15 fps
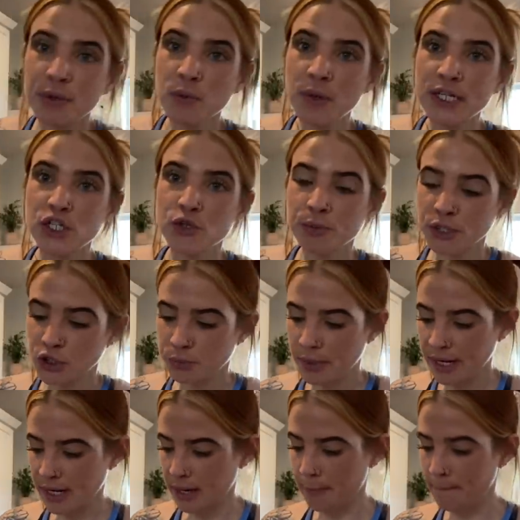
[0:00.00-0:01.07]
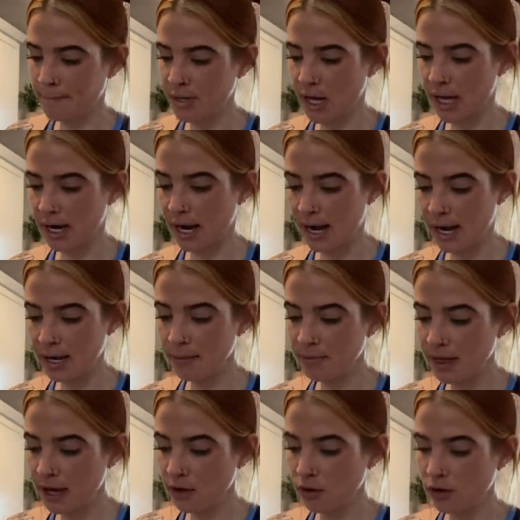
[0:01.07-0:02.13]
way too much money, but I am
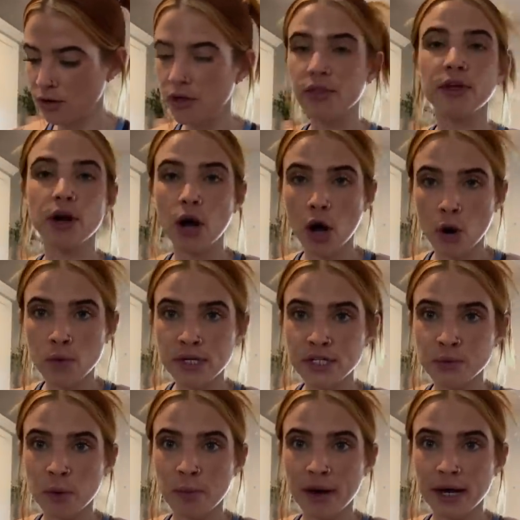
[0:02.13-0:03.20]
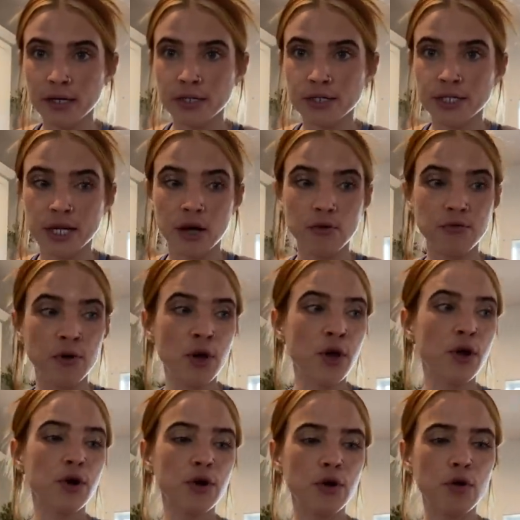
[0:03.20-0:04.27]
that girl that always will buy
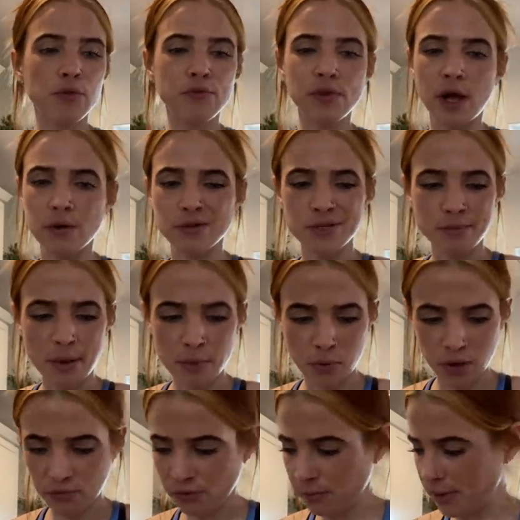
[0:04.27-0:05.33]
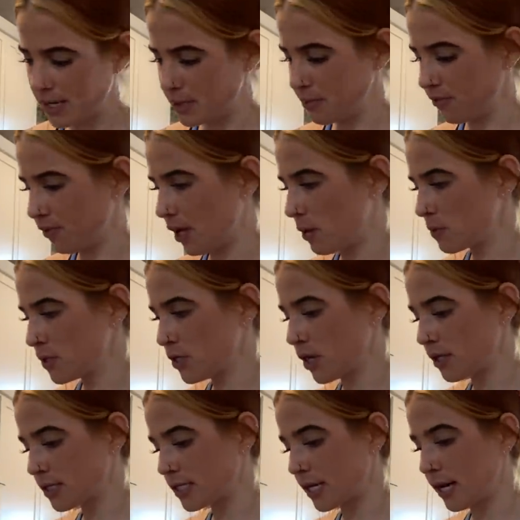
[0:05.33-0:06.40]
herself her own flowers. My boyfriend buys me flowers all
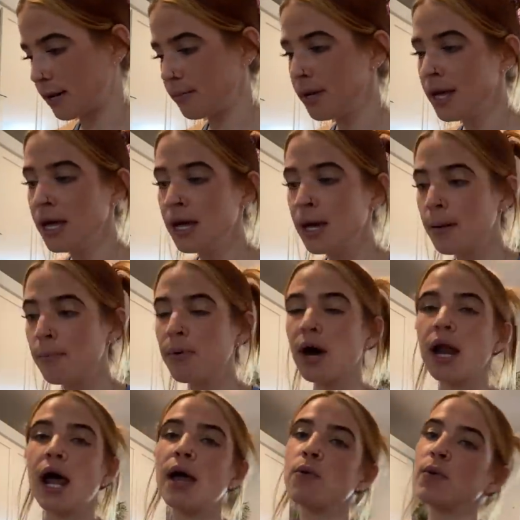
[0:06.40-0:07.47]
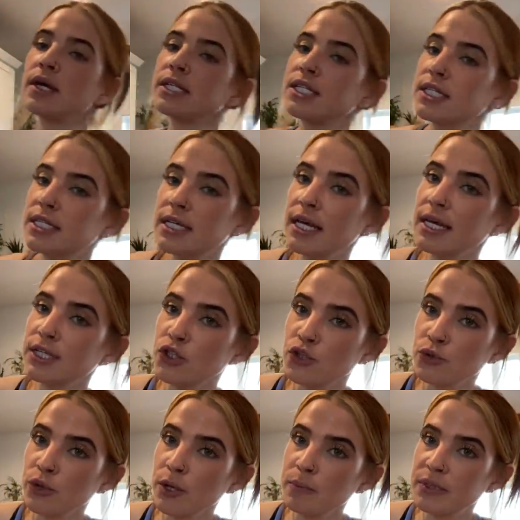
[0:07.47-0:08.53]
the time. But I went to get
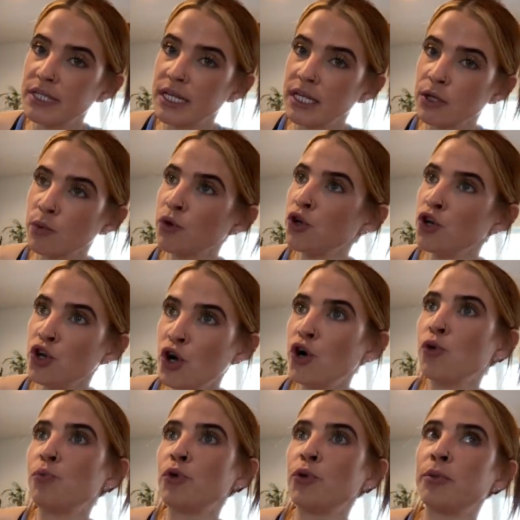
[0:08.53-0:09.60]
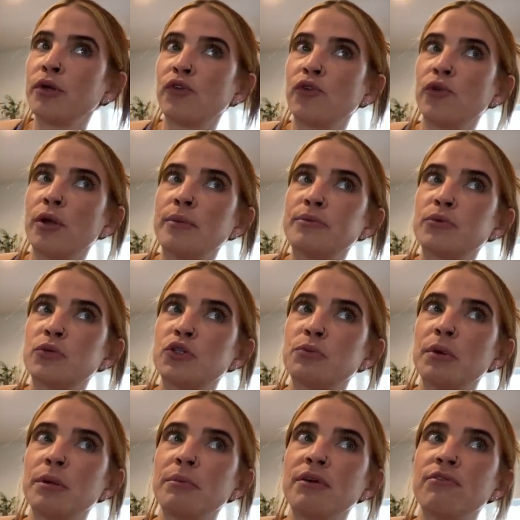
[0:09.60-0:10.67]
tulips and there were no blooming tulips, which
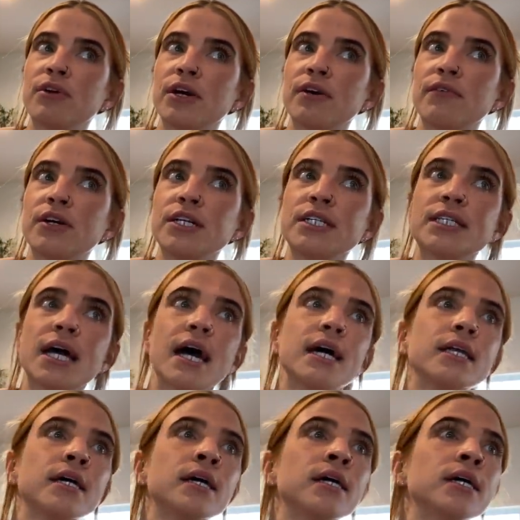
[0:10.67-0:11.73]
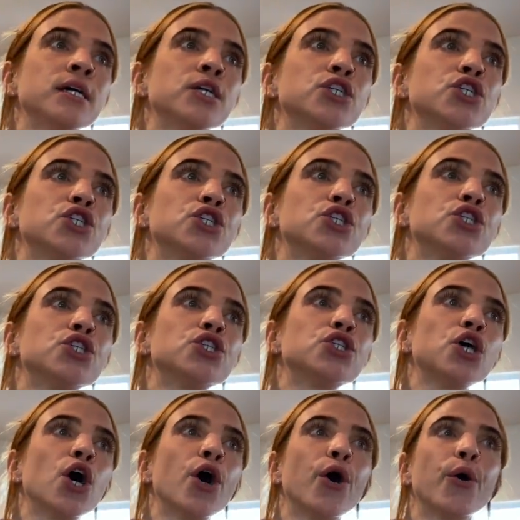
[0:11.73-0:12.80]
made me very, very sad.
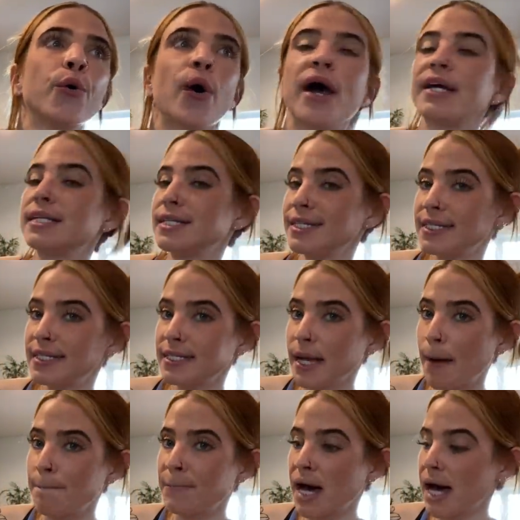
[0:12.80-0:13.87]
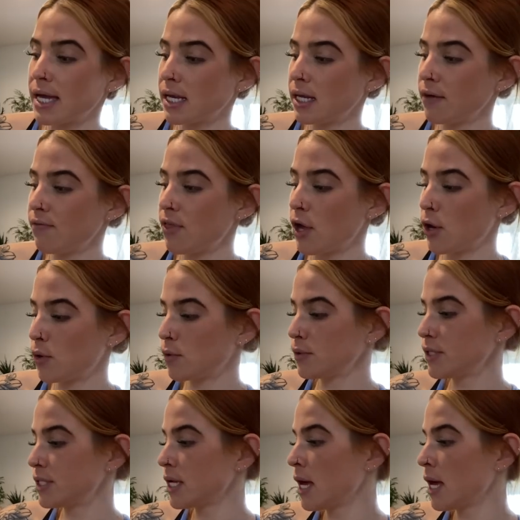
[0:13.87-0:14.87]
So I didn't buy any of those,